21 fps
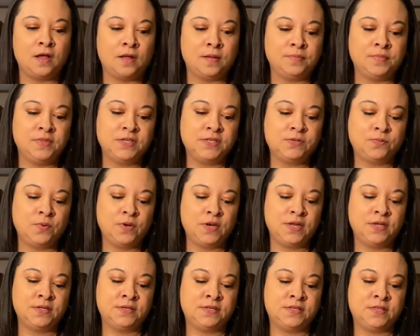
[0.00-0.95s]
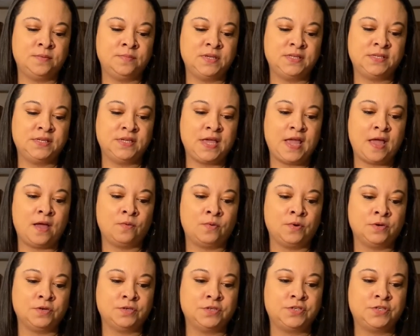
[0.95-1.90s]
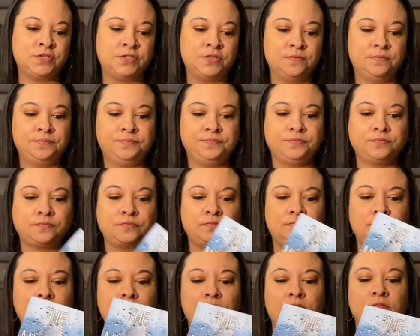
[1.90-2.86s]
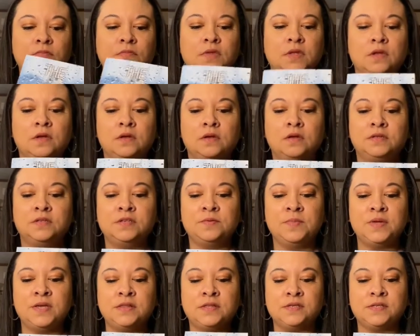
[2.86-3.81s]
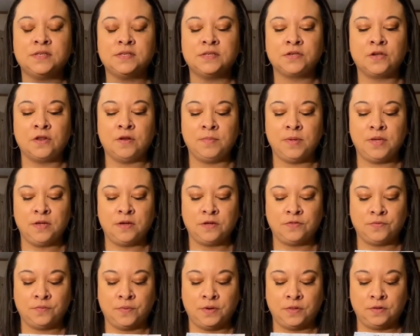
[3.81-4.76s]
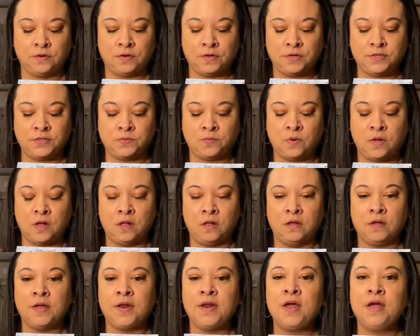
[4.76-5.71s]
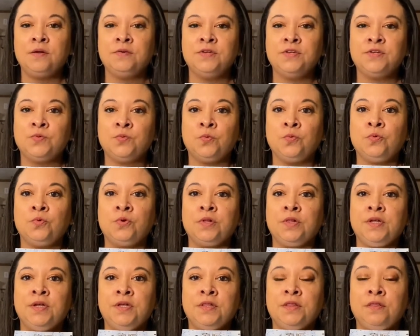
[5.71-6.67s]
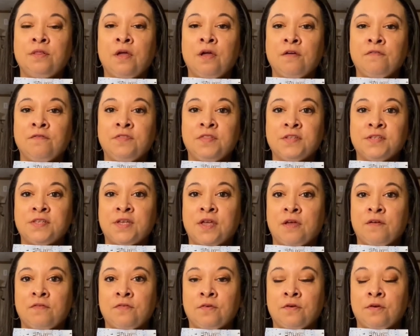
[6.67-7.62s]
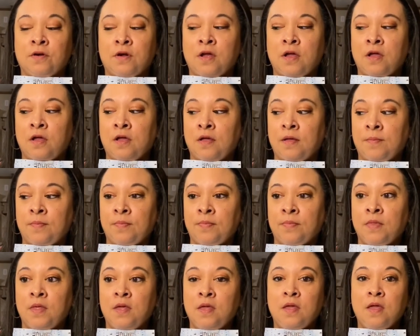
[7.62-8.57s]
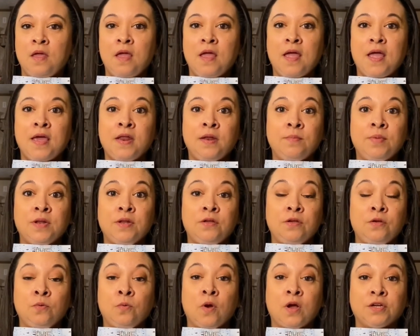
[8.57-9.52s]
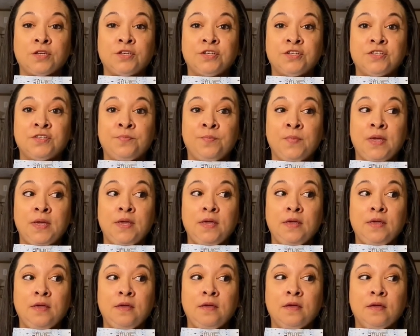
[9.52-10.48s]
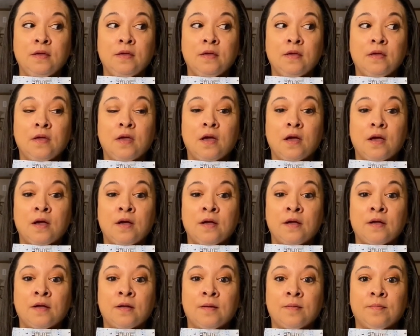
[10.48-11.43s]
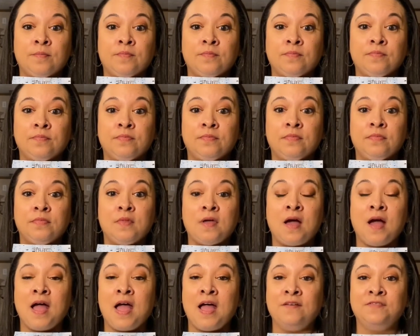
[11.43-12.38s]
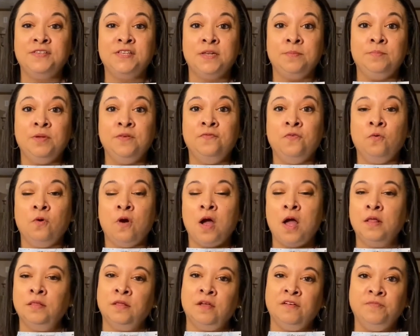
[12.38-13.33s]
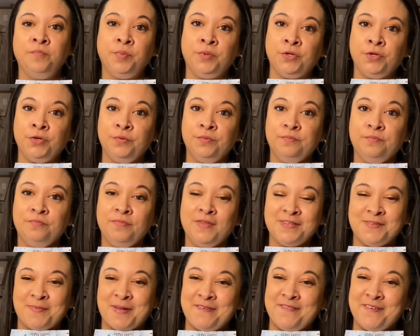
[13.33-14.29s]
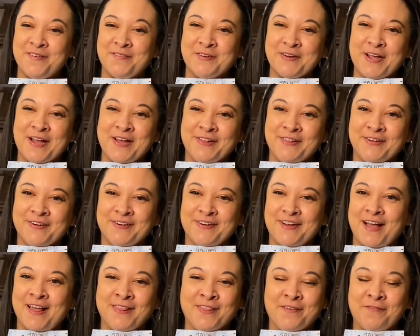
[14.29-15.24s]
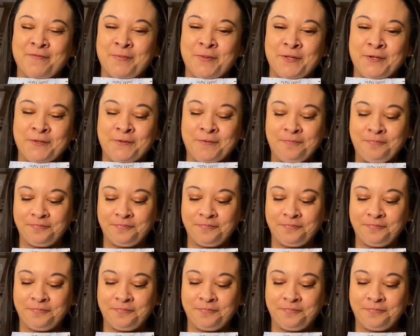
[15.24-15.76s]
This one is The Missing Hours. To me, this is gonna be a thriller as well. And I just really love this cover. Anybody who watches me, I have said before, I love blue. That's my favorite color. I love blue.